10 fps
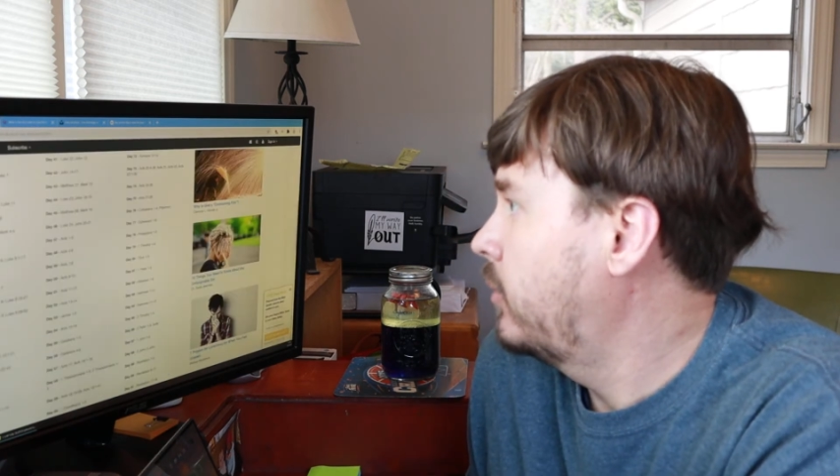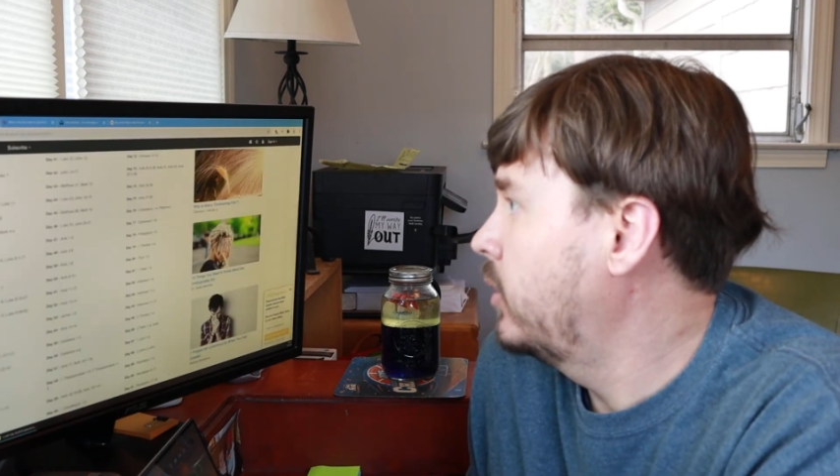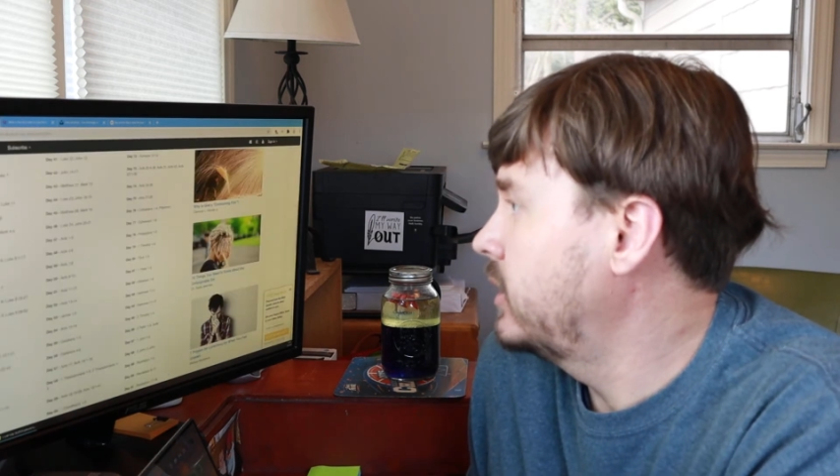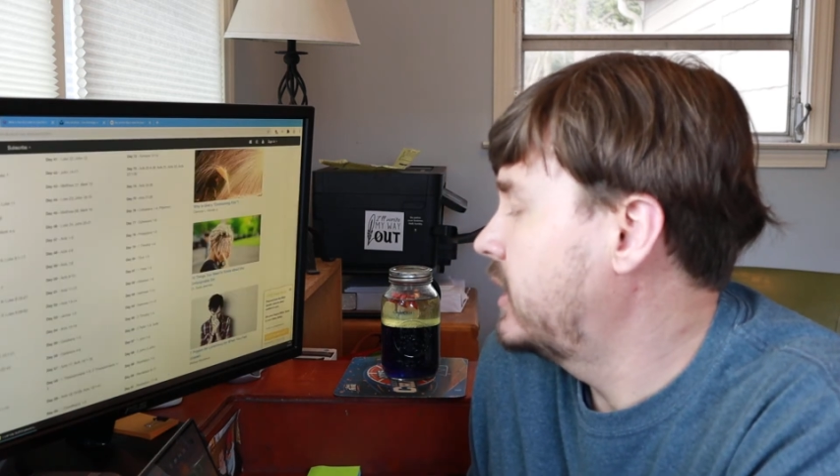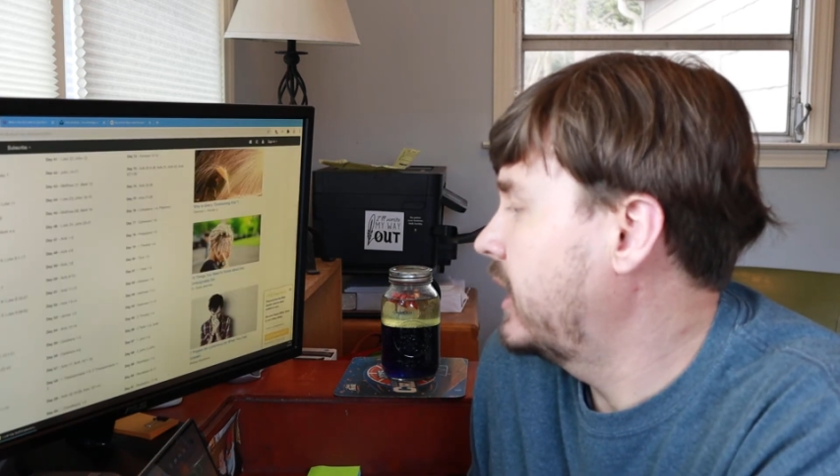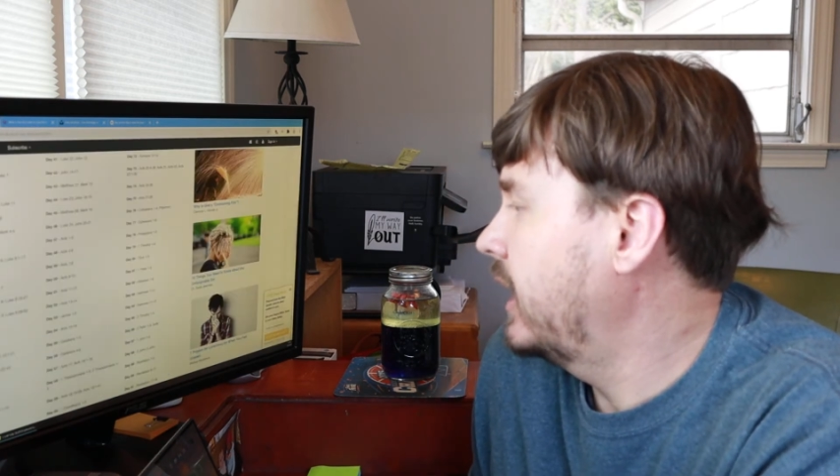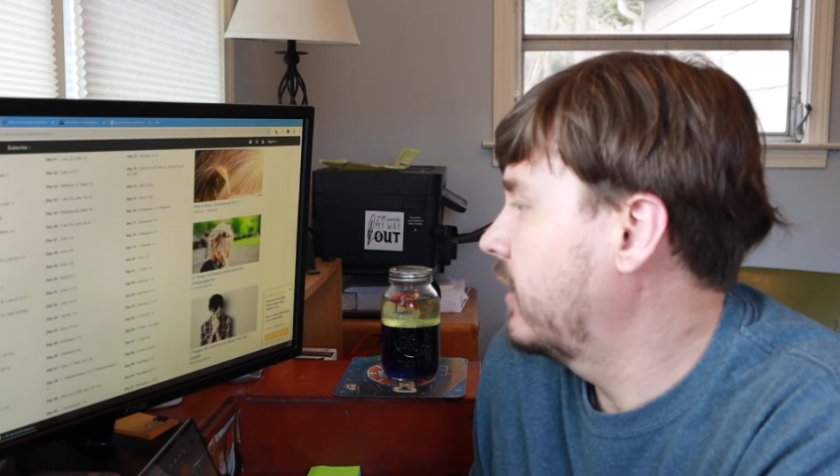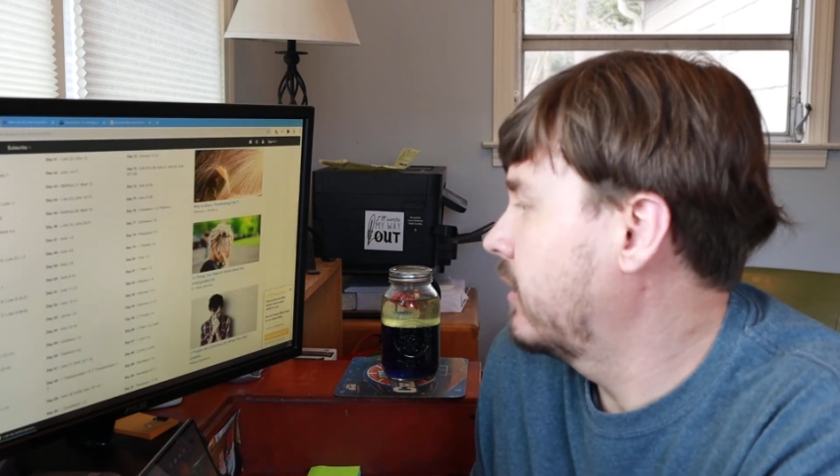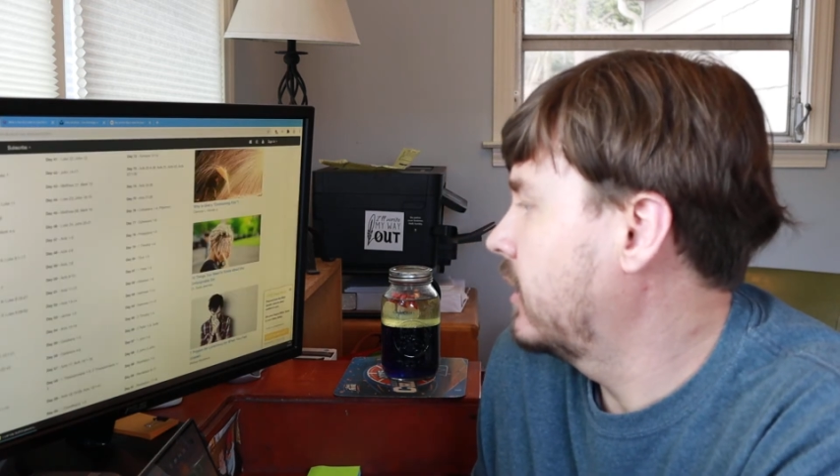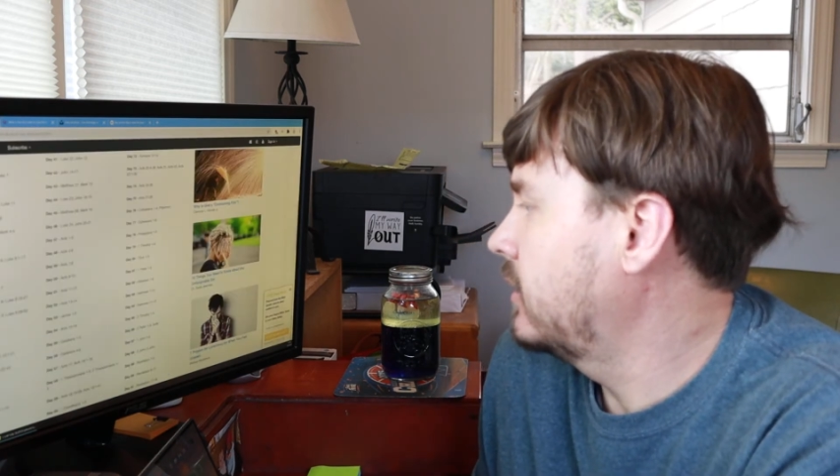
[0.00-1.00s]
put
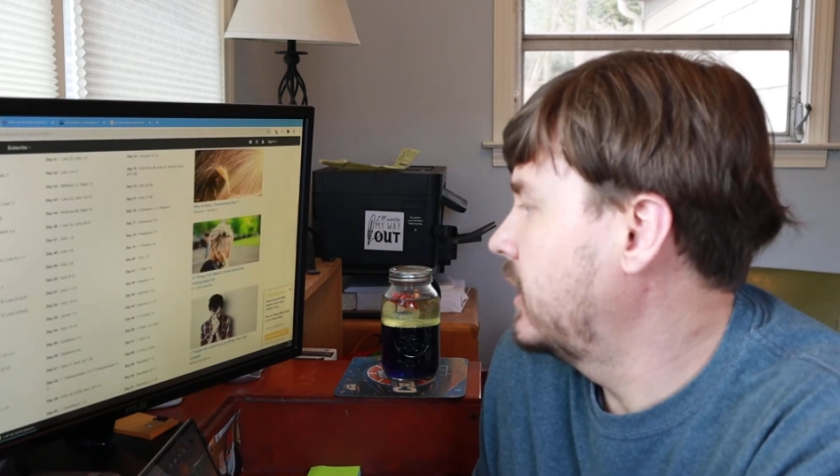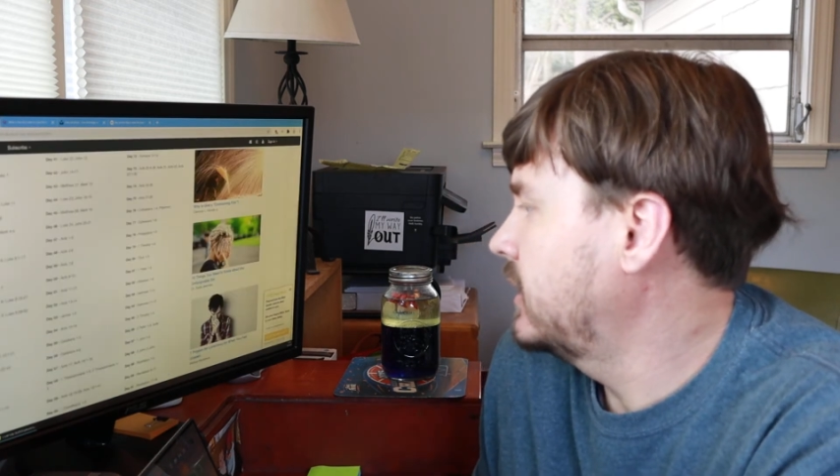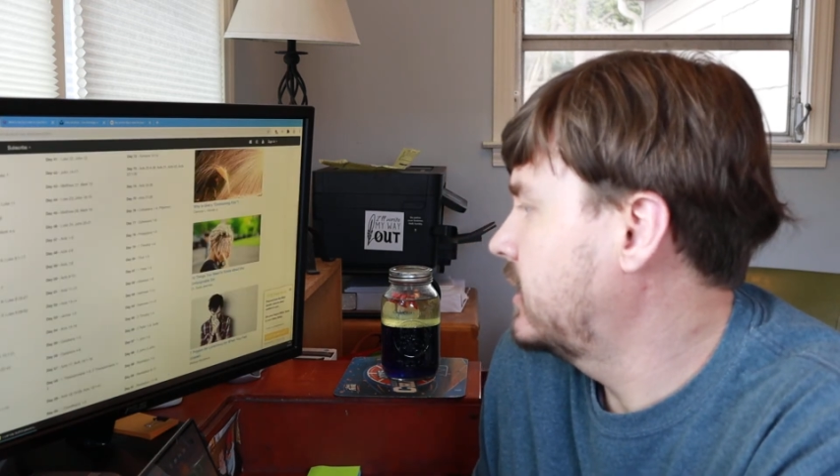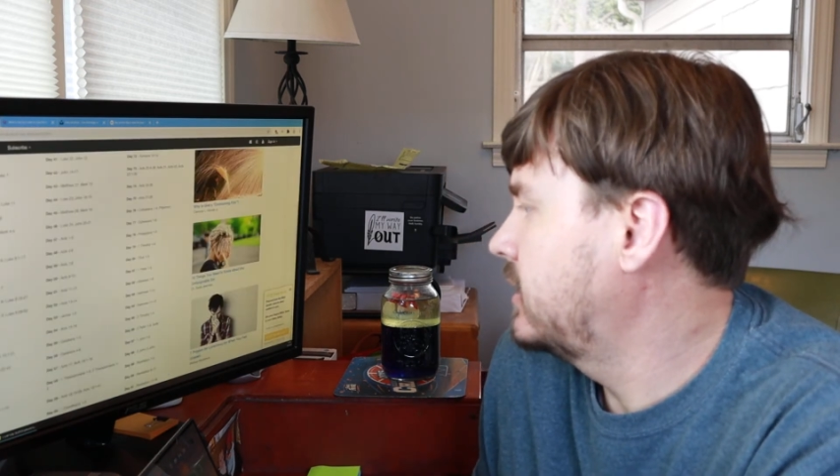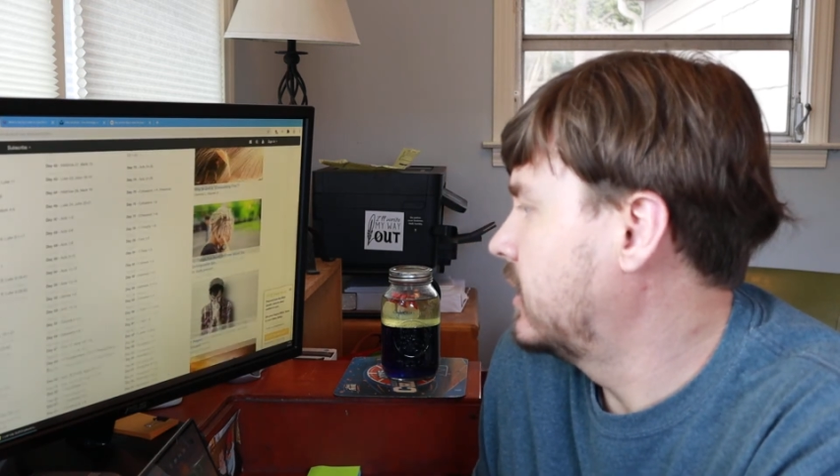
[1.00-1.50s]
together a list.